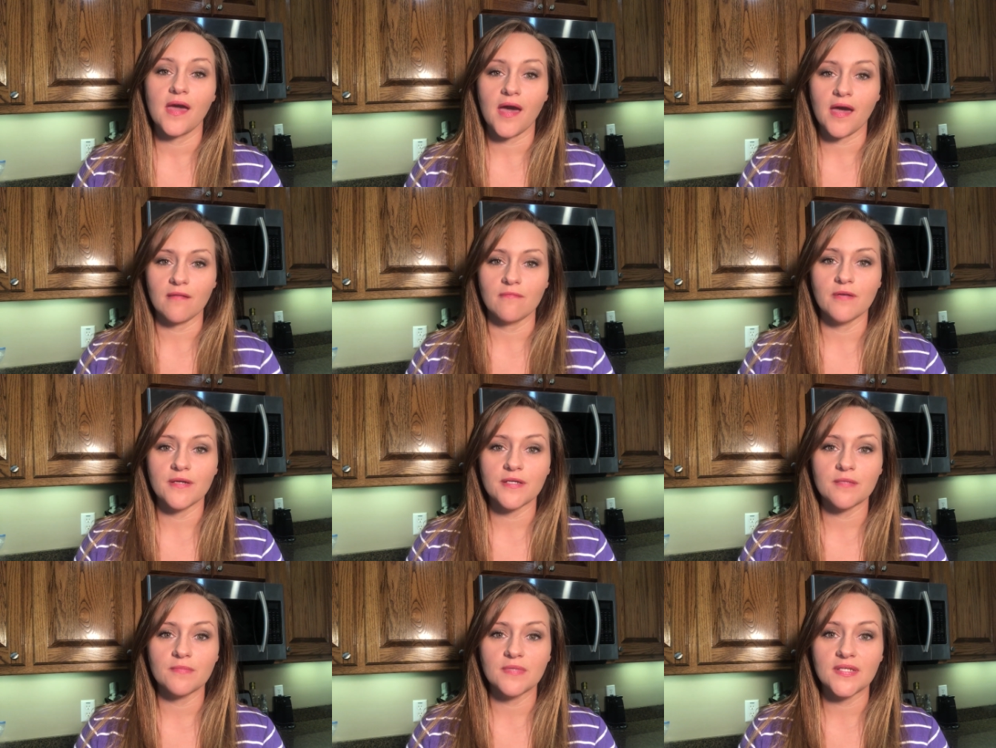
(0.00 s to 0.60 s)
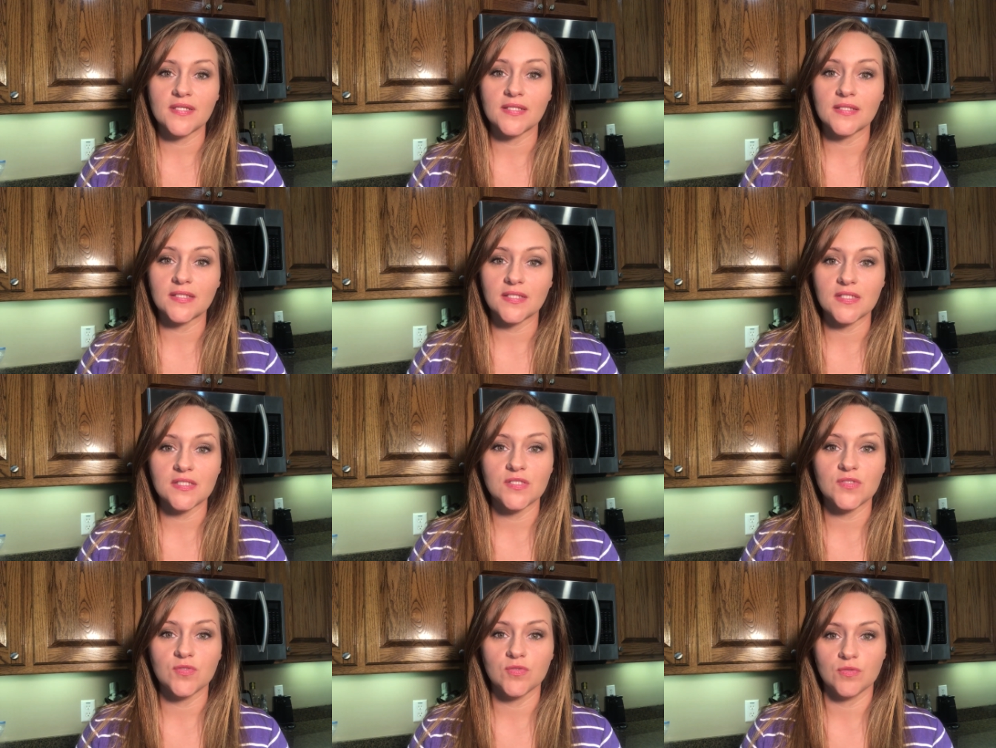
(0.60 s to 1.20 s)
I recommend at
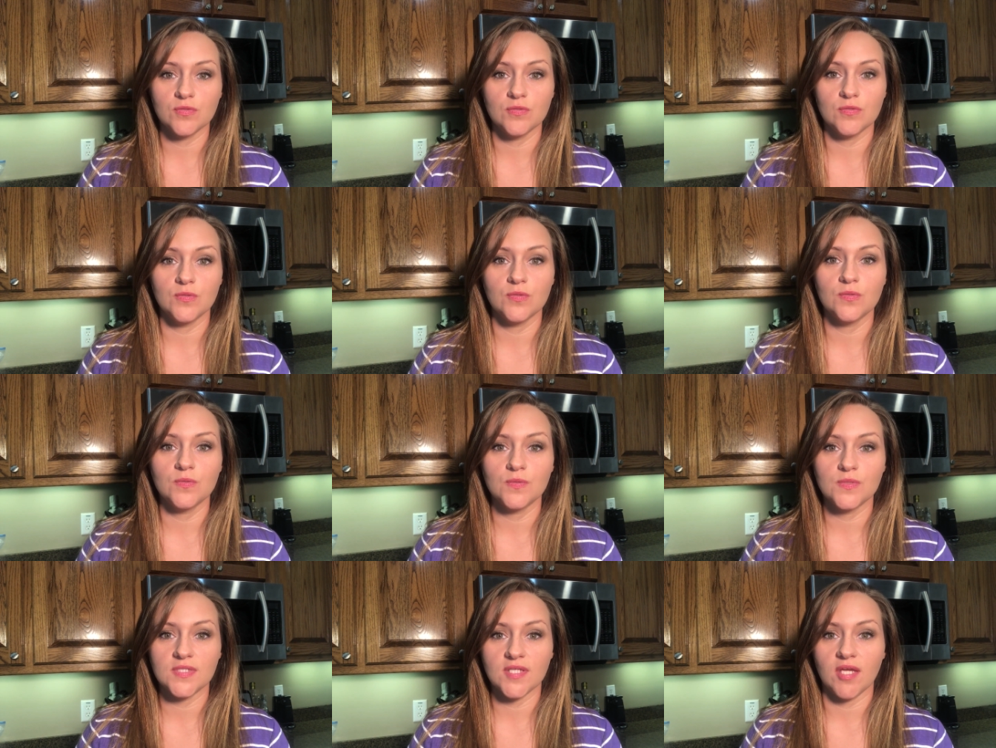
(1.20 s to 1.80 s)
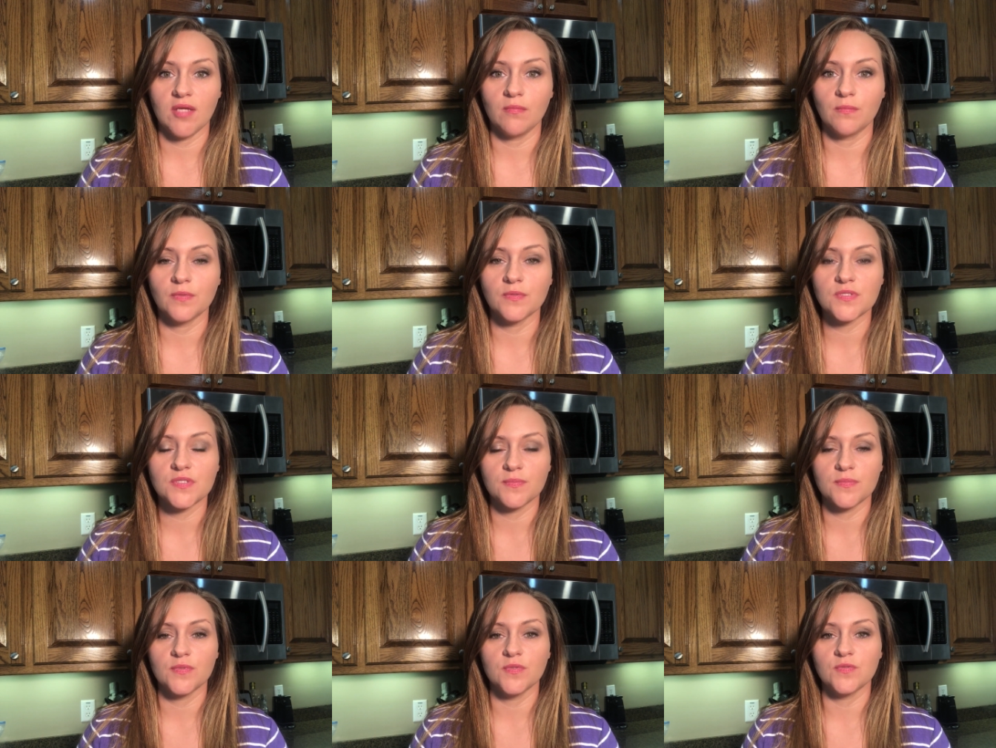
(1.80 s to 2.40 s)
least two
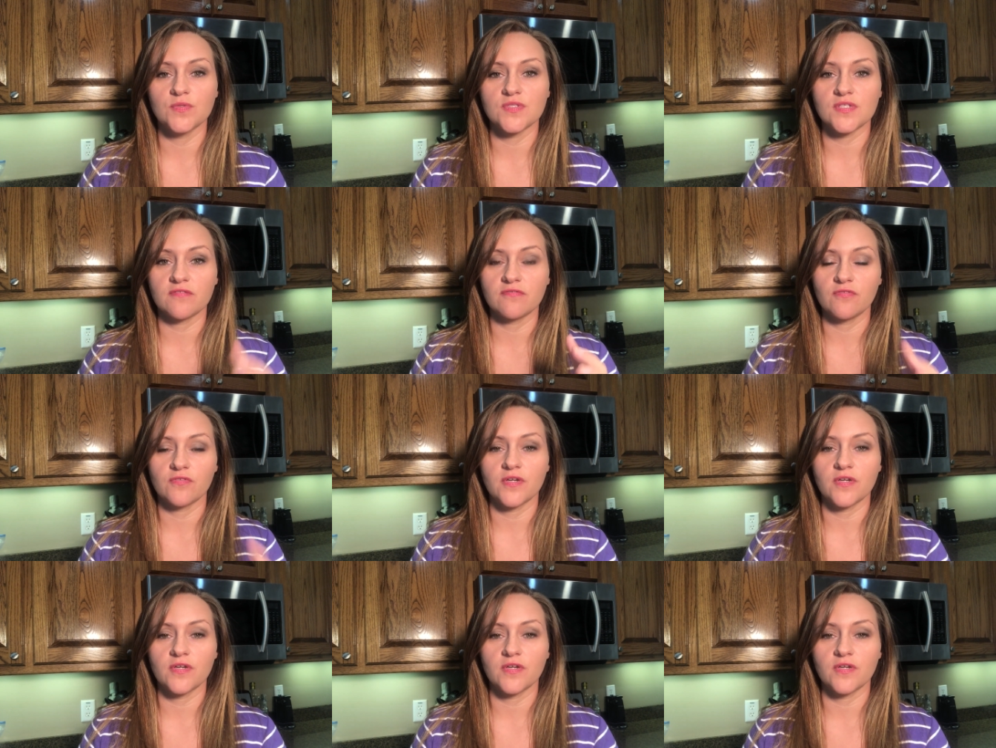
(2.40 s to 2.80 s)
tablespoons of